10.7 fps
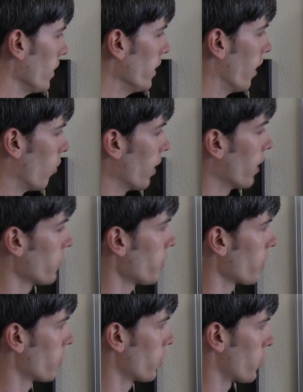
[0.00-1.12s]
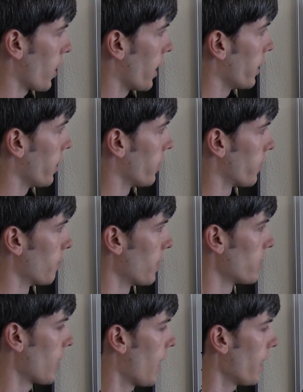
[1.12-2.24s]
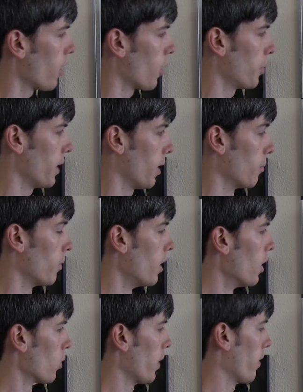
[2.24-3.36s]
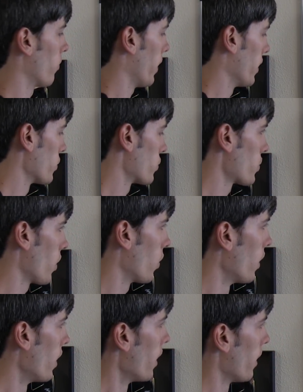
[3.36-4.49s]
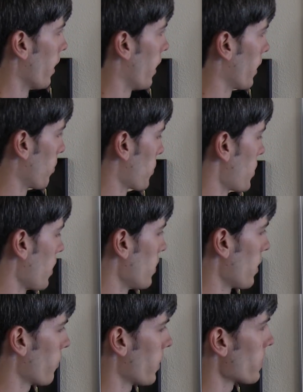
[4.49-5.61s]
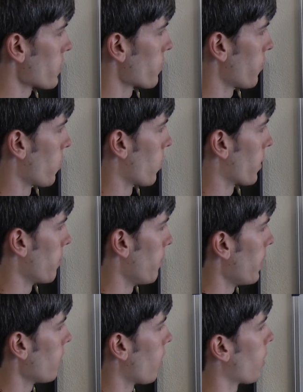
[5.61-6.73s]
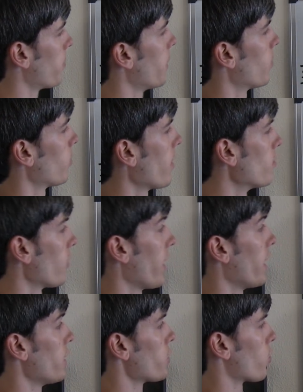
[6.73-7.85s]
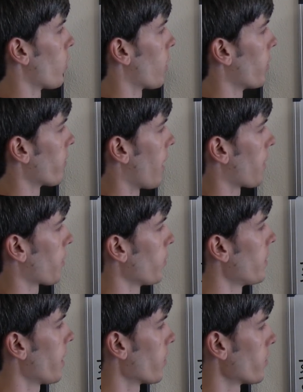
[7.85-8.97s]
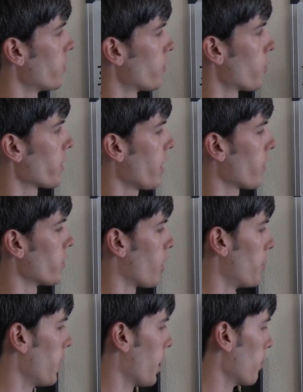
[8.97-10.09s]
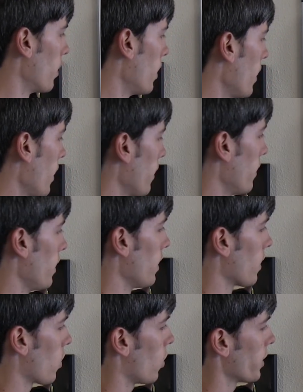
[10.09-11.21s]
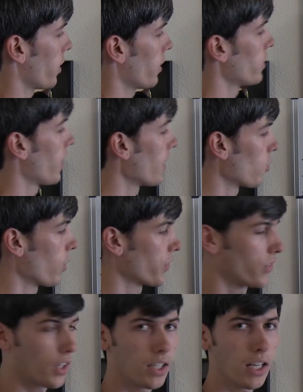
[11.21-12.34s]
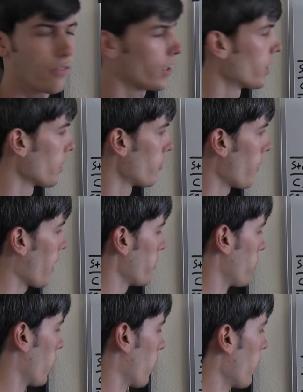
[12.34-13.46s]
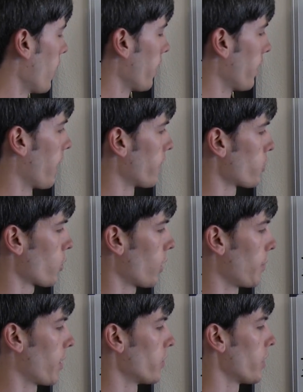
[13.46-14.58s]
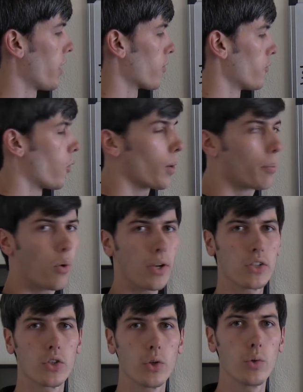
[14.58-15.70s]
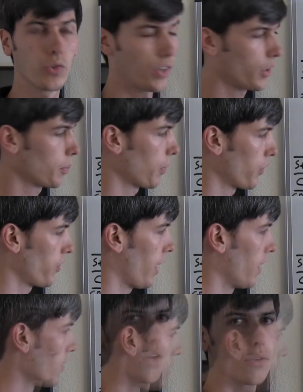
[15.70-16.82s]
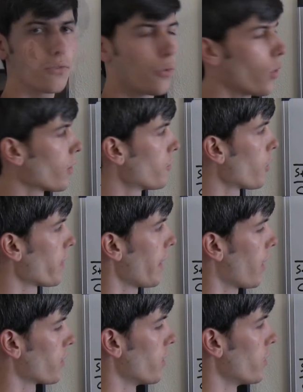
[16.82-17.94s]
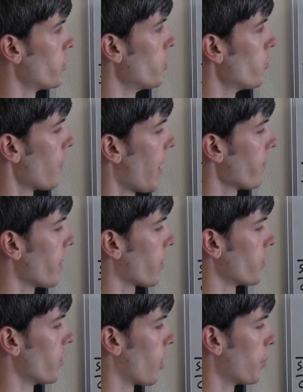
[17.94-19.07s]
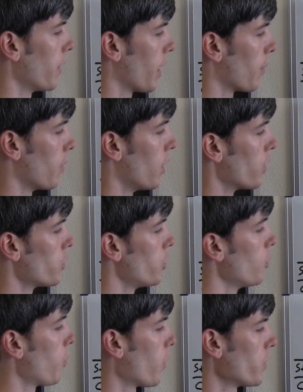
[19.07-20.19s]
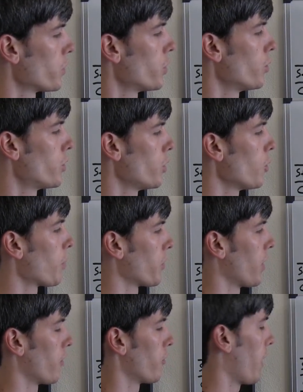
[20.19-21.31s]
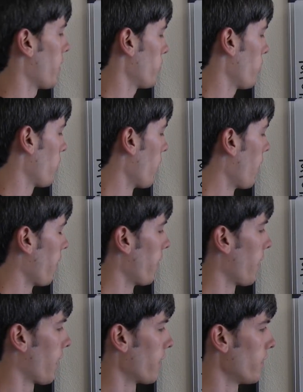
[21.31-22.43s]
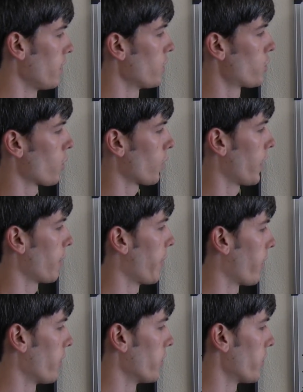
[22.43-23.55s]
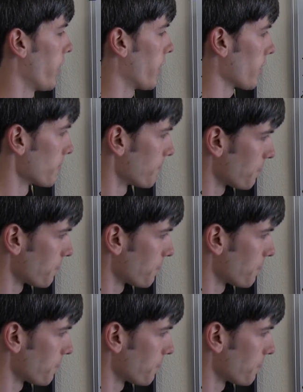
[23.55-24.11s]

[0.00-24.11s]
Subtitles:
Now, where it starts to shine is the mid to high RPM rev range. So the percent difference for the mid RPM rev range, where we've got 3000 to 4000 RPM, the cold air intake was significantly faster than the short ram air intake, 4.26%. For 4,000 to 5,000 RPM, 2.22% faster than the short ram air intake.